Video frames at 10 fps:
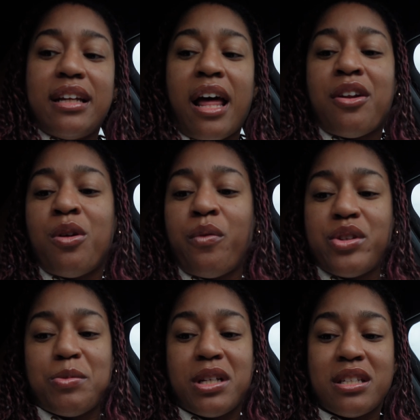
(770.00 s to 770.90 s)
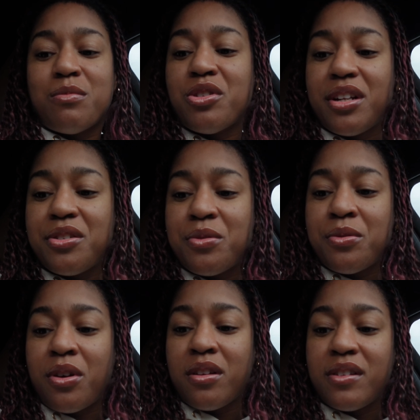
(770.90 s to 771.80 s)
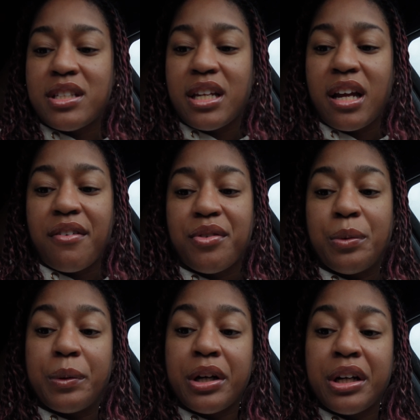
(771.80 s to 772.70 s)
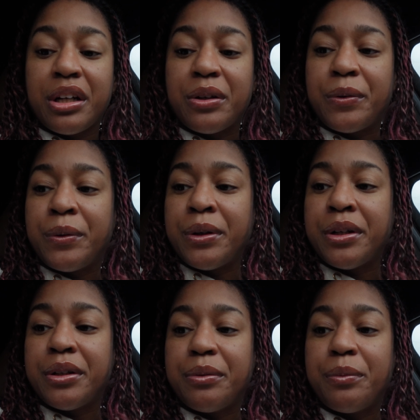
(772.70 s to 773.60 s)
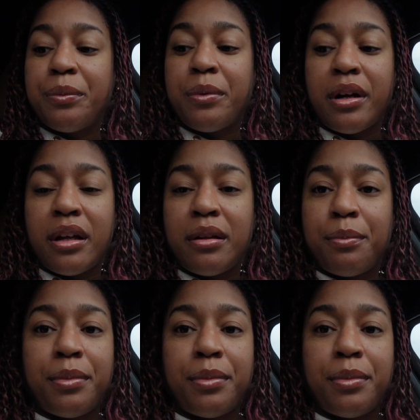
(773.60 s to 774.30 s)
And I don't know if it's because I'm trying to do all of this like after work or what,